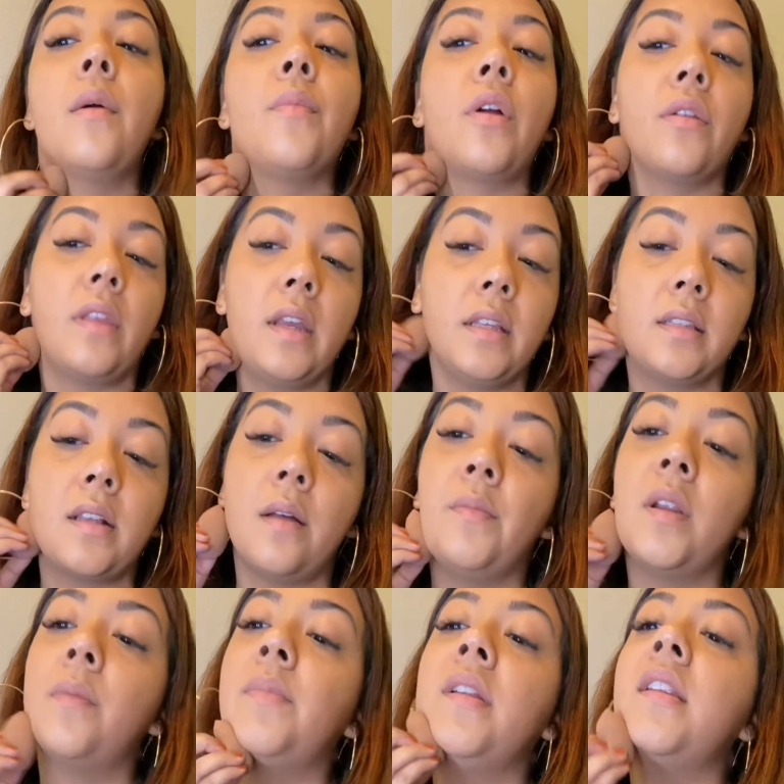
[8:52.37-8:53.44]
birthday is
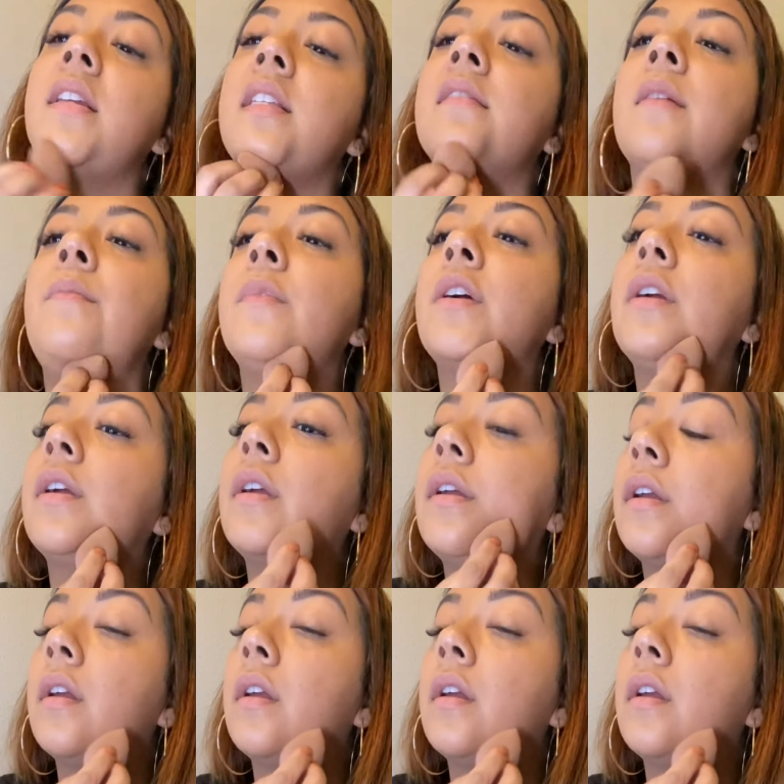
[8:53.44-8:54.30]
coming up in December.